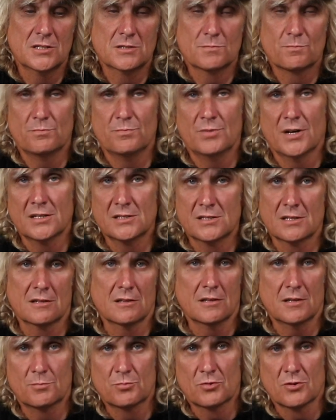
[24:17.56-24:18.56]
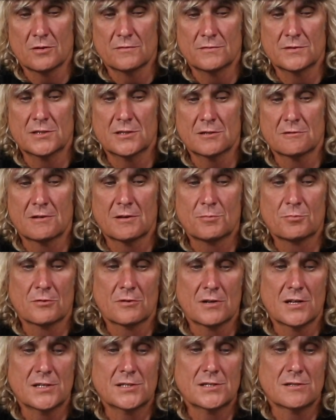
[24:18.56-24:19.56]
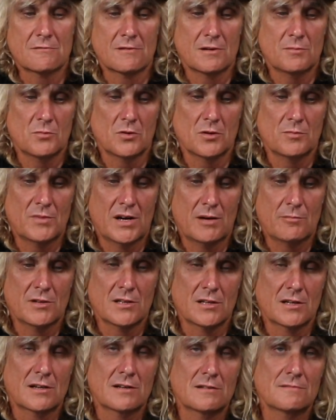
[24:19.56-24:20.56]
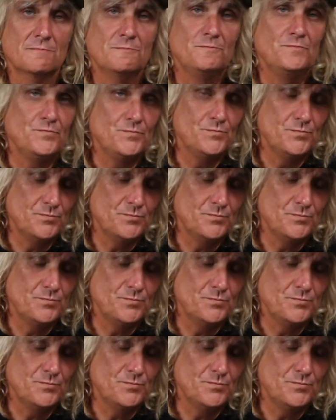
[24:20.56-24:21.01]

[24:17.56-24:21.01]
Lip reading: it's basically a privateer operation run by Matt Mladen